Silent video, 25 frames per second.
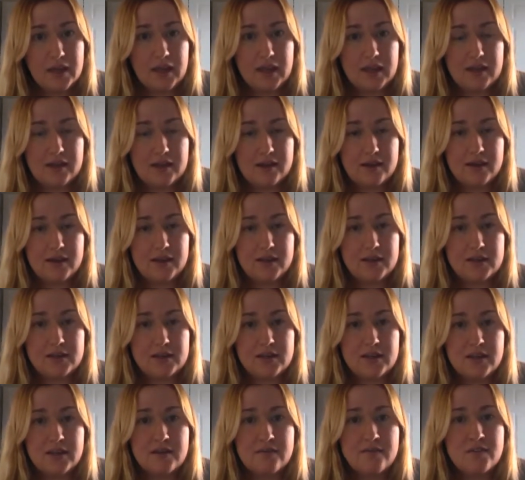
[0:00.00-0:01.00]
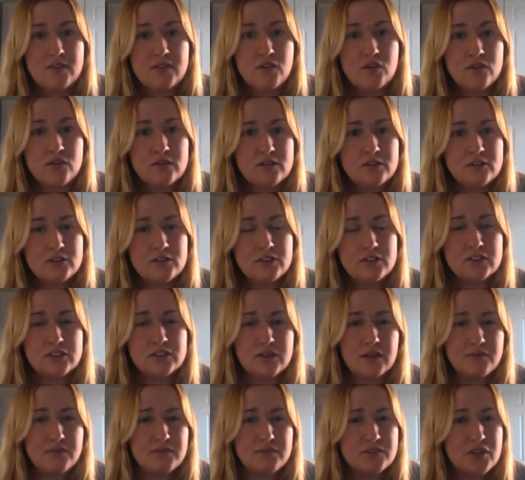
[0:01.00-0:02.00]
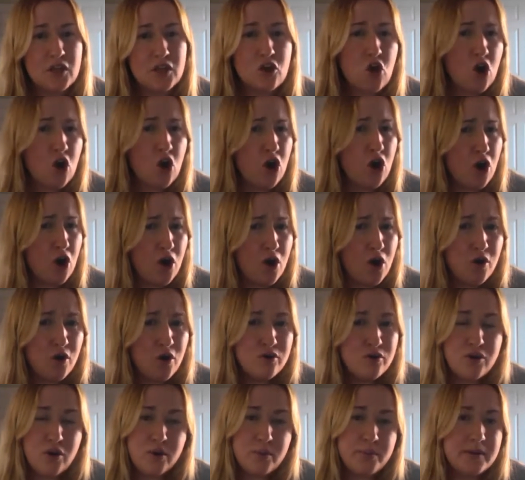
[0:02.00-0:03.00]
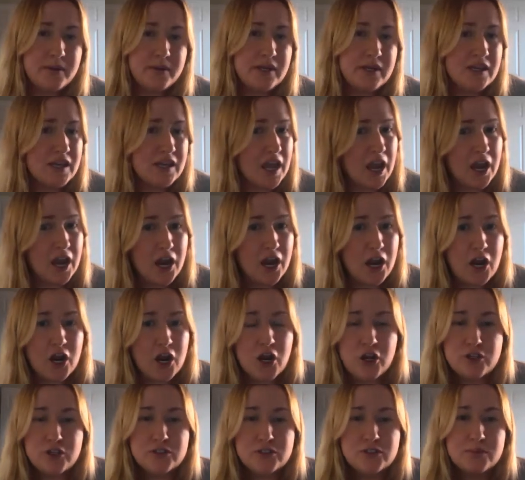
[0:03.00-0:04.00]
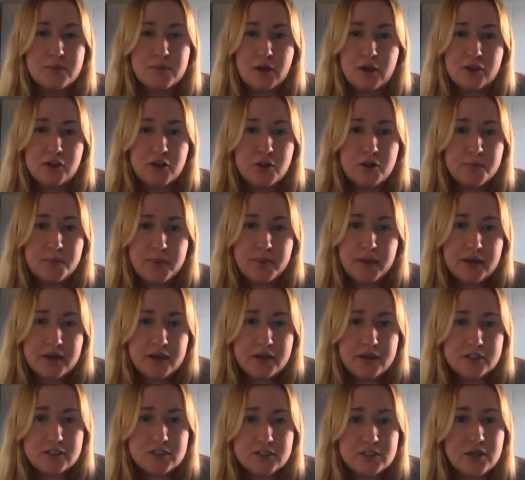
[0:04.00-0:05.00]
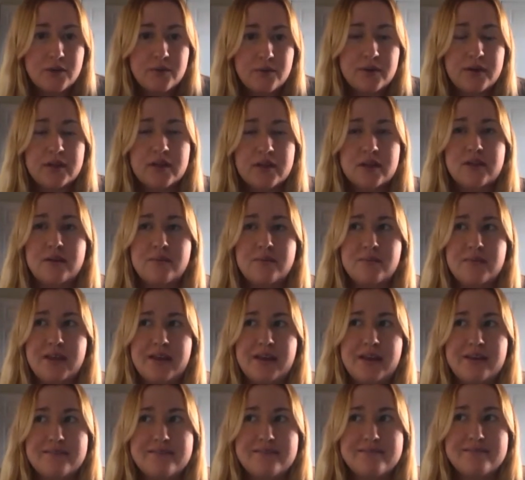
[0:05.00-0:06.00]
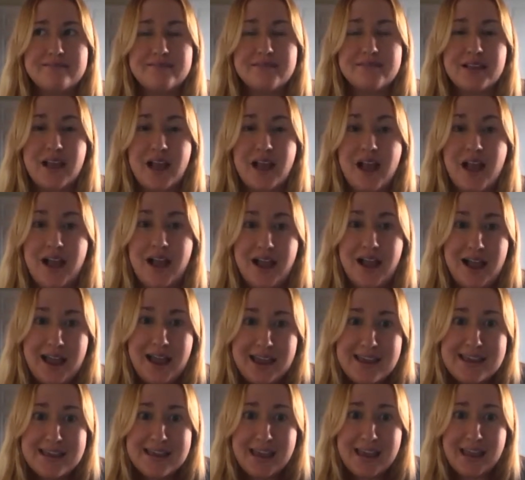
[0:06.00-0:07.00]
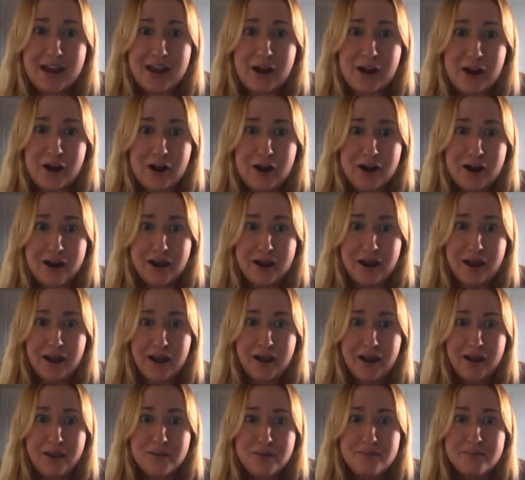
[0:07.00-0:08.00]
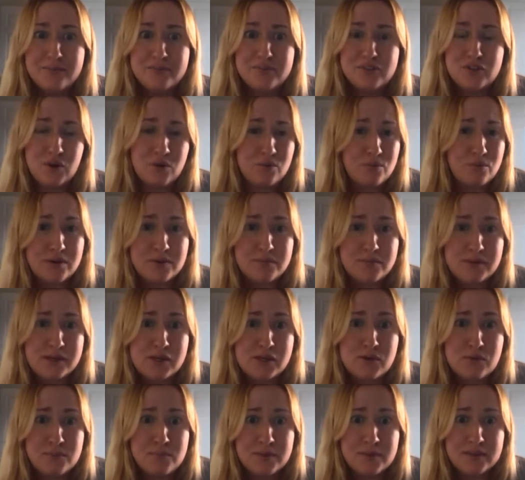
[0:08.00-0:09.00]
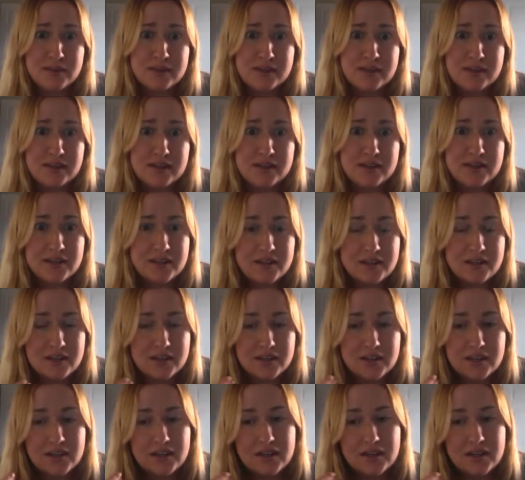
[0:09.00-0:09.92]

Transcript: And even though the nursing staff was like, oh, nobody cares about your butt showing, and I'm like, I care. I don't want to be humiliated.